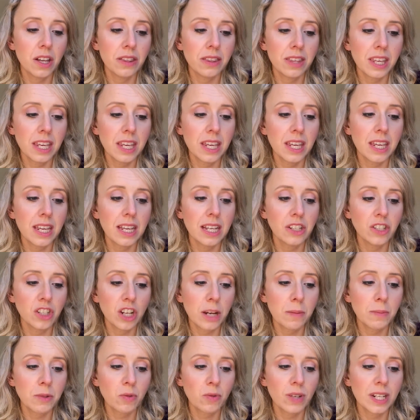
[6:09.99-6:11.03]
the
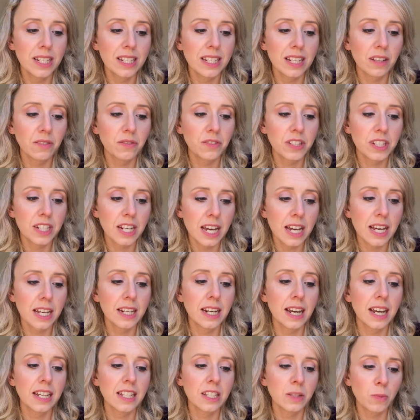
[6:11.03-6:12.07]
James Reed Self Tan
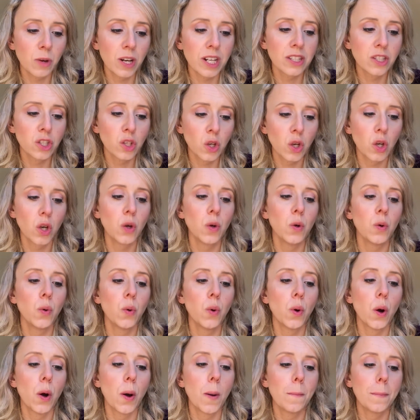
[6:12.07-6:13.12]
Express
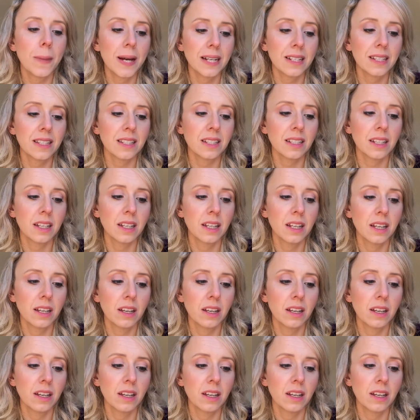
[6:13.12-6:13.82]
Glow Mask